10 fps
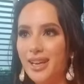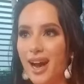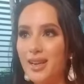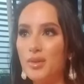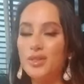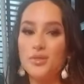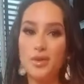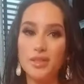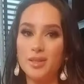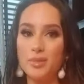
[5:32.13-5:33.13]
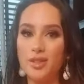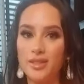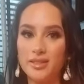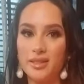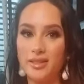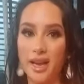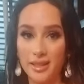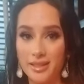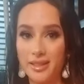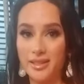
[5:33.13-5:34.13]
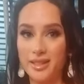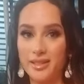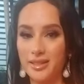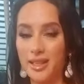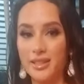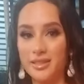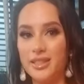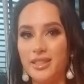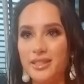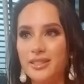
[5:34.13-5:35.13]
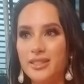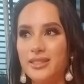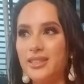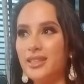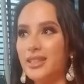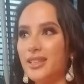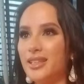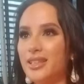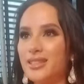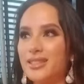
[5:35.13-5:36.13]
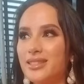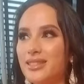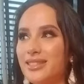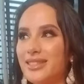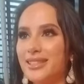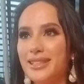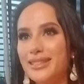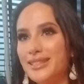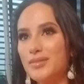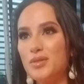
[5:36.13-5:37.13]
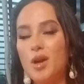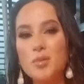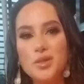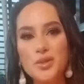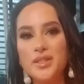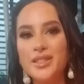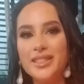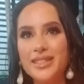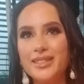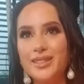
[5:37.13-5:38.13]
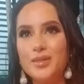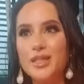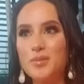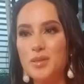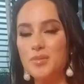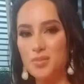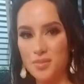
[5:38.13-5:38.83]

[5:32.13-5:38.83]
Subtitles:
I was focusing more on acting in the last years, and the opportunity has just always been